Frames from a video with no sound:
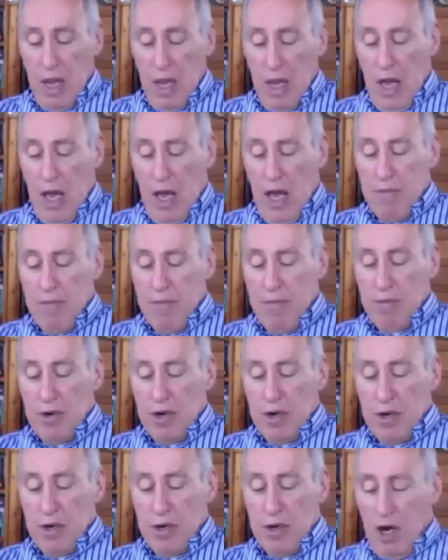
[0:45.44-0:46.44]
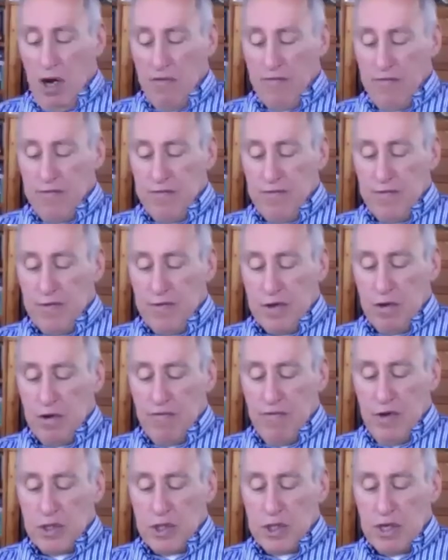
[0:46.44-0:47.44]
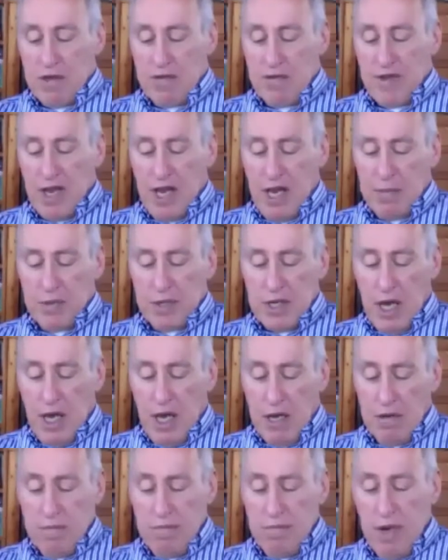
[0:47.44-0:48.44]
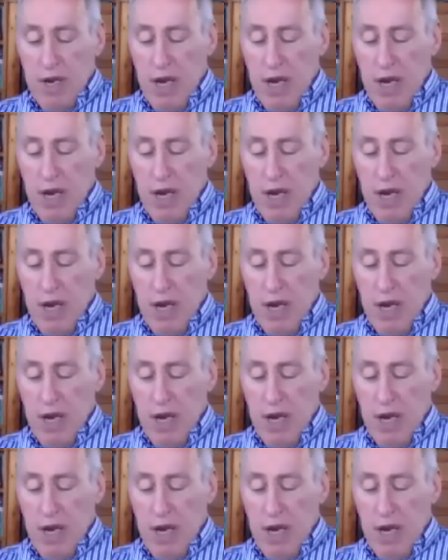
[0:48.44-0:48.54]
a member of the University of Cape Town,